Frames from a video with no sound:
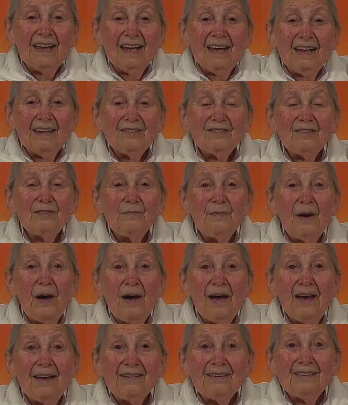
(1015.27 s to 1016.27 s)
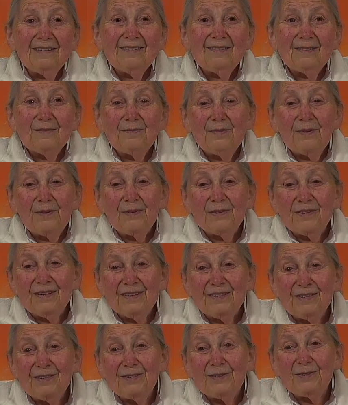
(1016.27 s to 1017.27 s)
A smile is
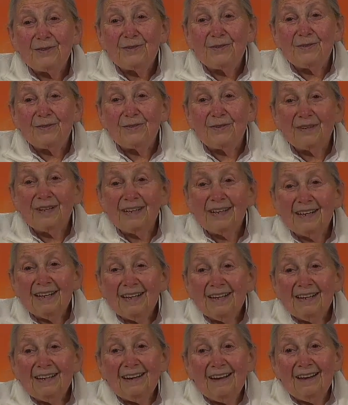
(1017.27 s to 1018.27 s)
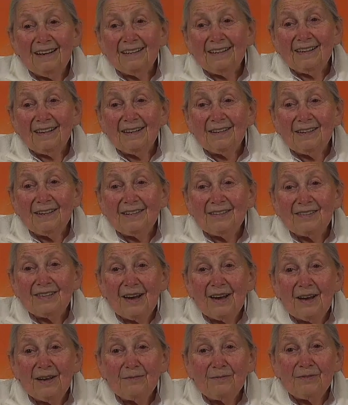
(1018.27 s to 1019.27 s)
important too. Like any
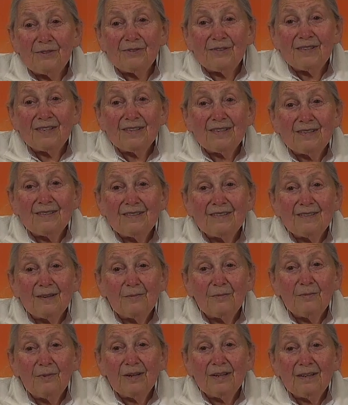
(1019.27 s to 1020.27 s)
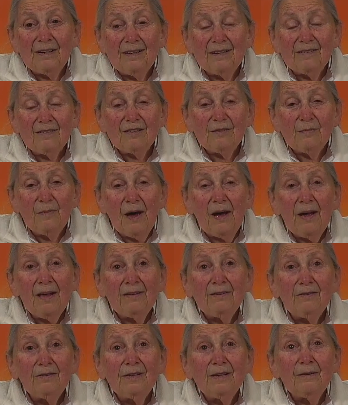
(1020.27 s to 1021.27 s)
time you see someone, a
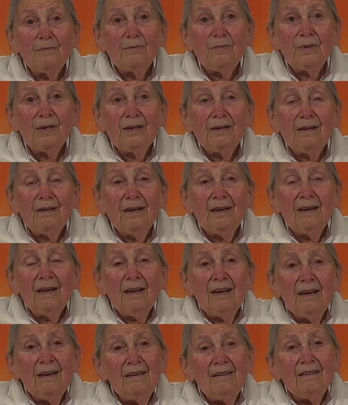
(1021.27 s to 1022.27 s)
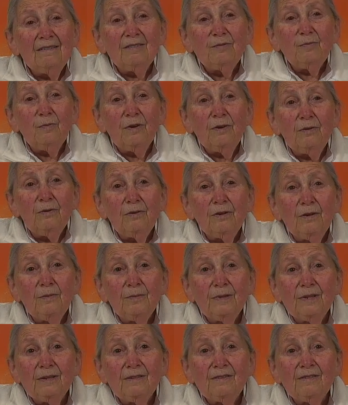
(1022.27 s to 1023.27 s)
smile can be as
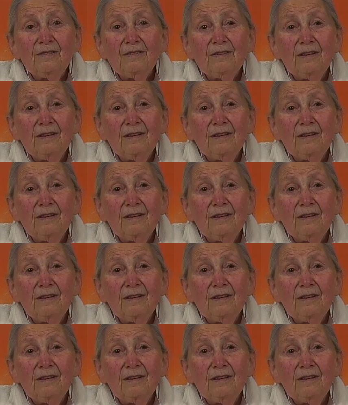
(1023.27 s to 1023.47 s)
welcome as